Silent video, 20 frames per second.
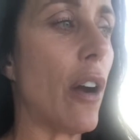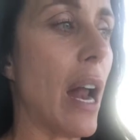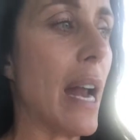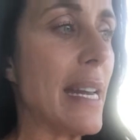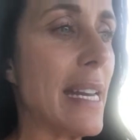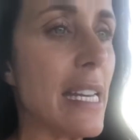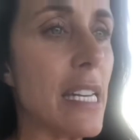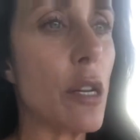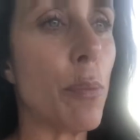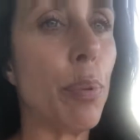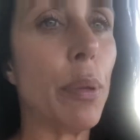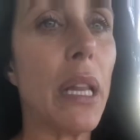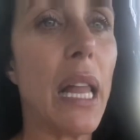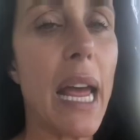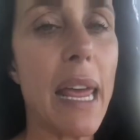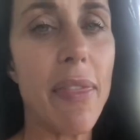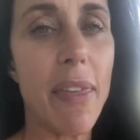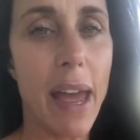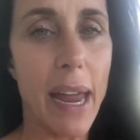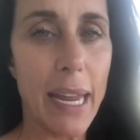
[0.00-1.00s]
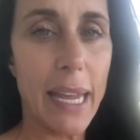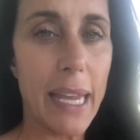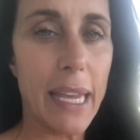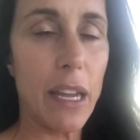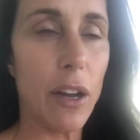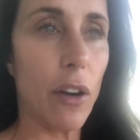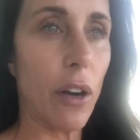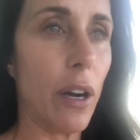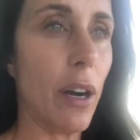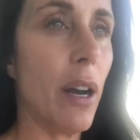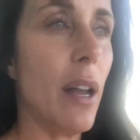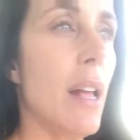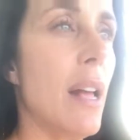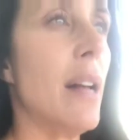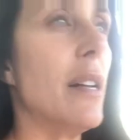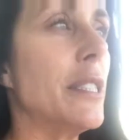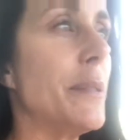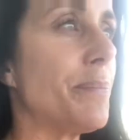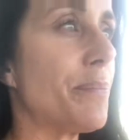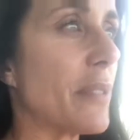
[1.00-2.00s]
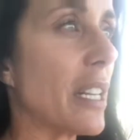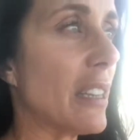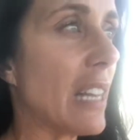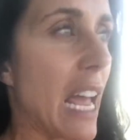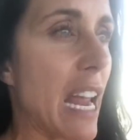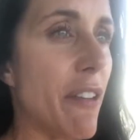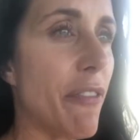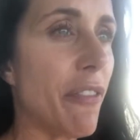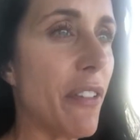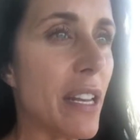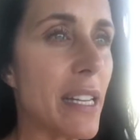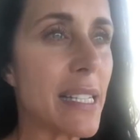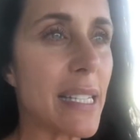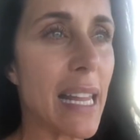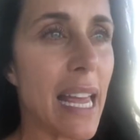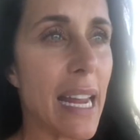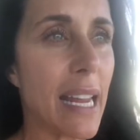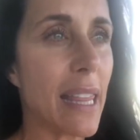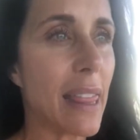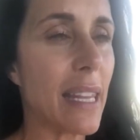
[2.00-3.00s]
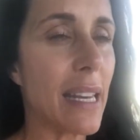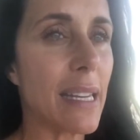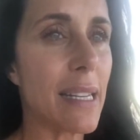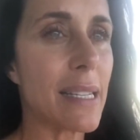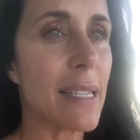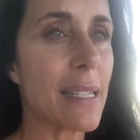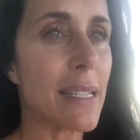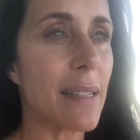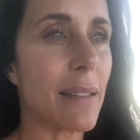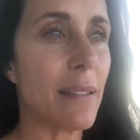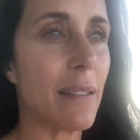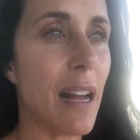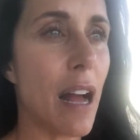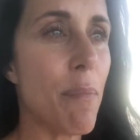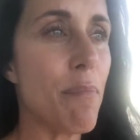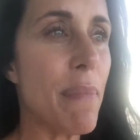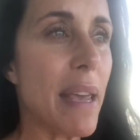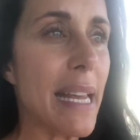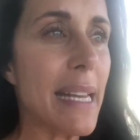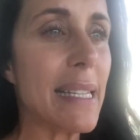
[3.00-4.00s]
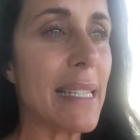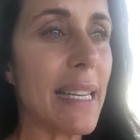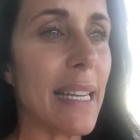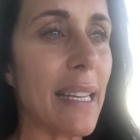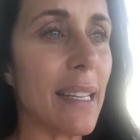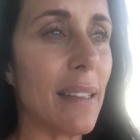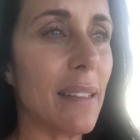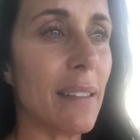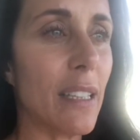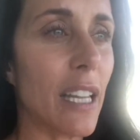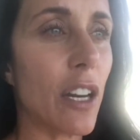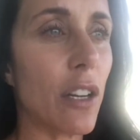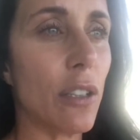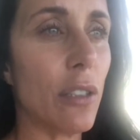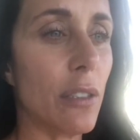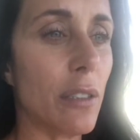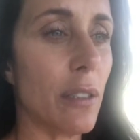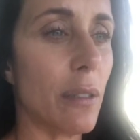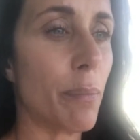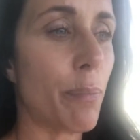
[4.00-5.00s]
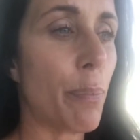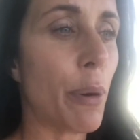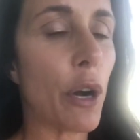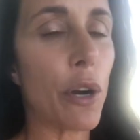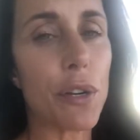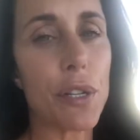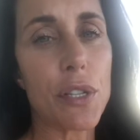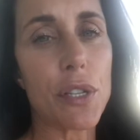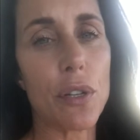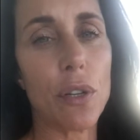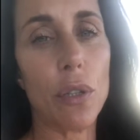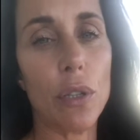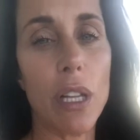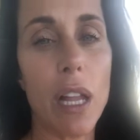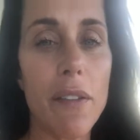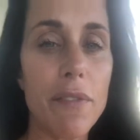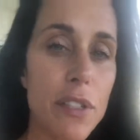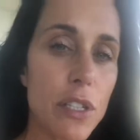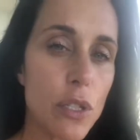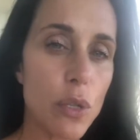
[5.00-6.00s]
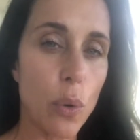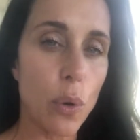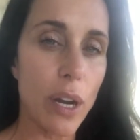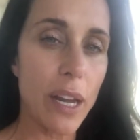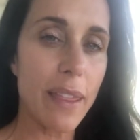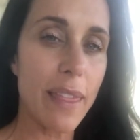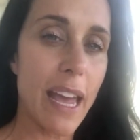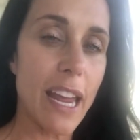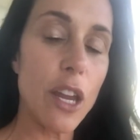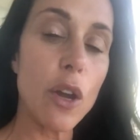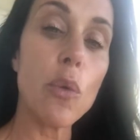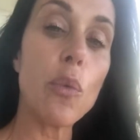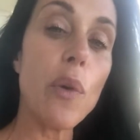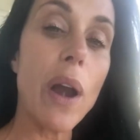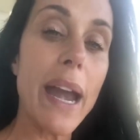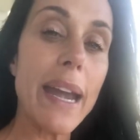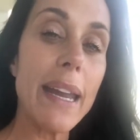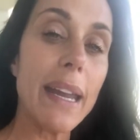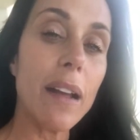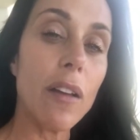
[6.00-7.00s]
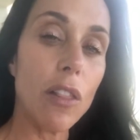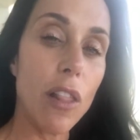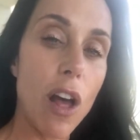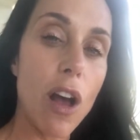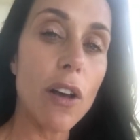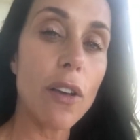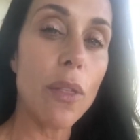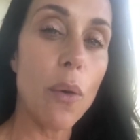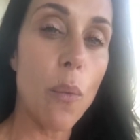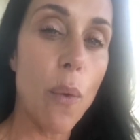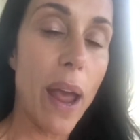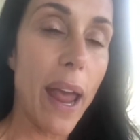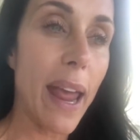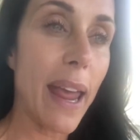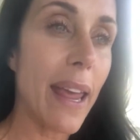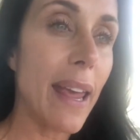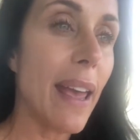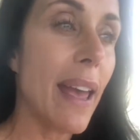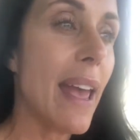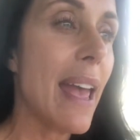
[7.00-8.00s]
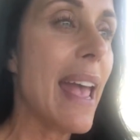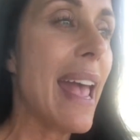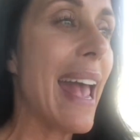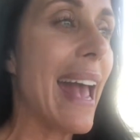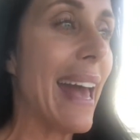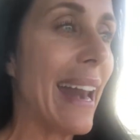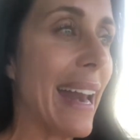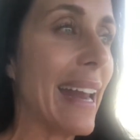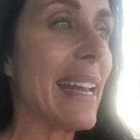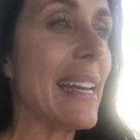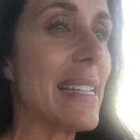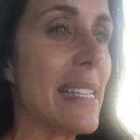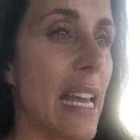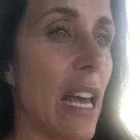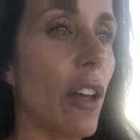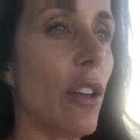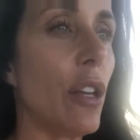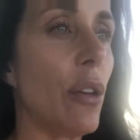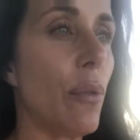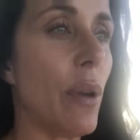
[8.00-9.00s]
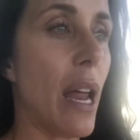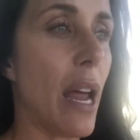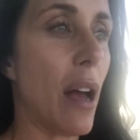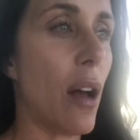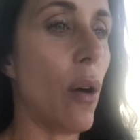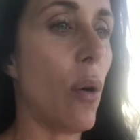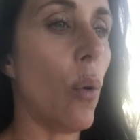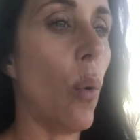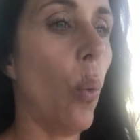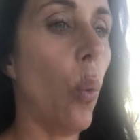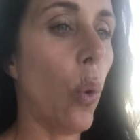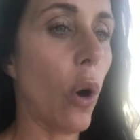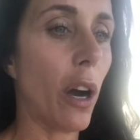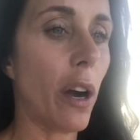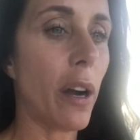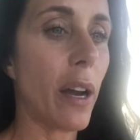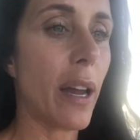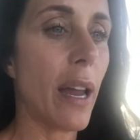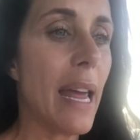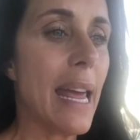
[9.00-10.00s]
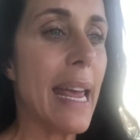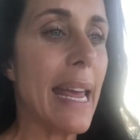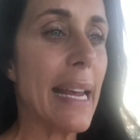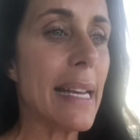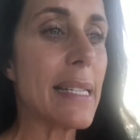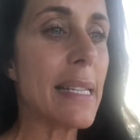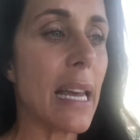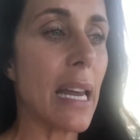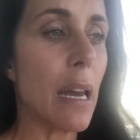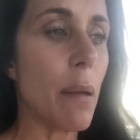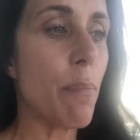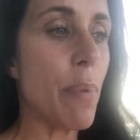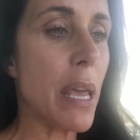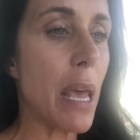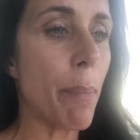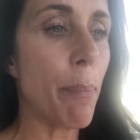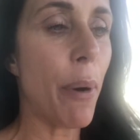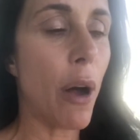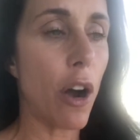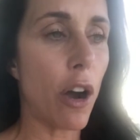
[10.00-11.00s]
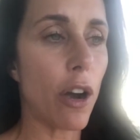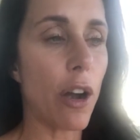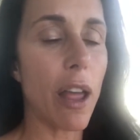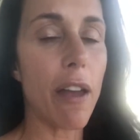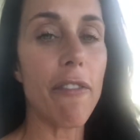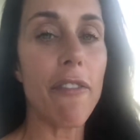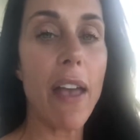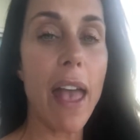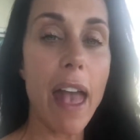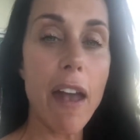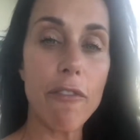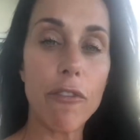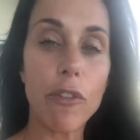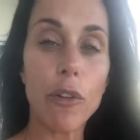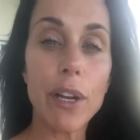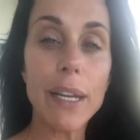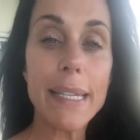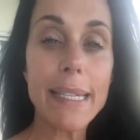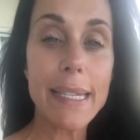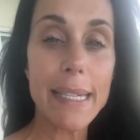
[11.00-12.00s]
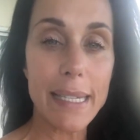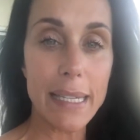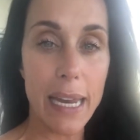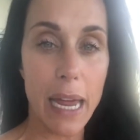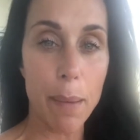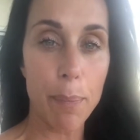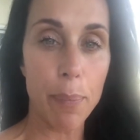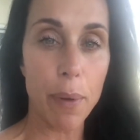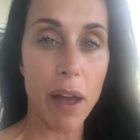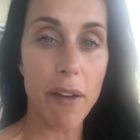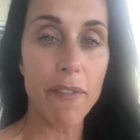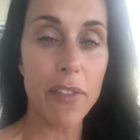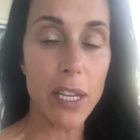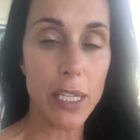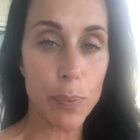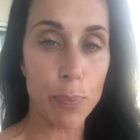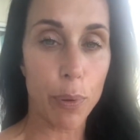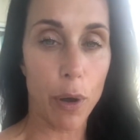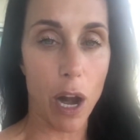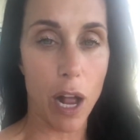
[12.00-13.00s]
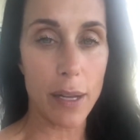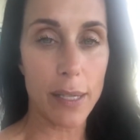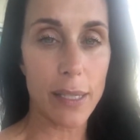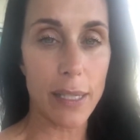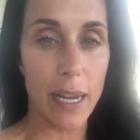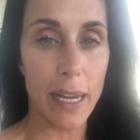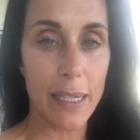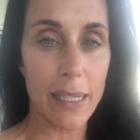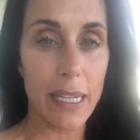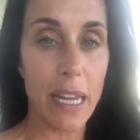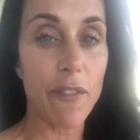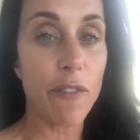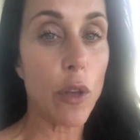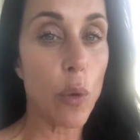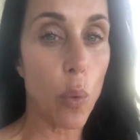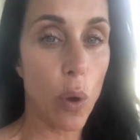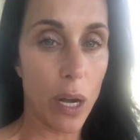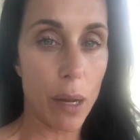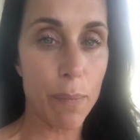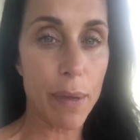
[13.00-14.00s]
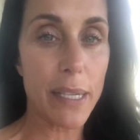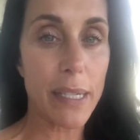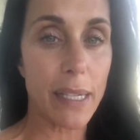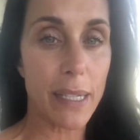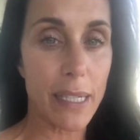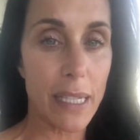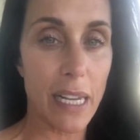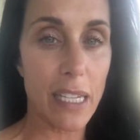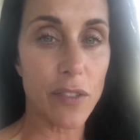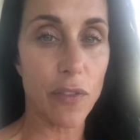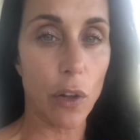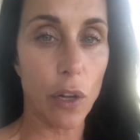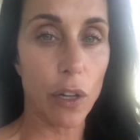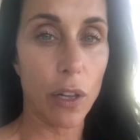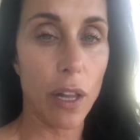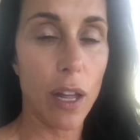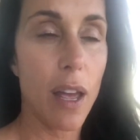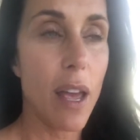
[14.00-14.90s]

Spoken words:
I need to apply that here. Life is like this amazing little personal love story that you're writing along the way. And I can tell you now, work is gonna be a part of every step of this process if you wanna be successful.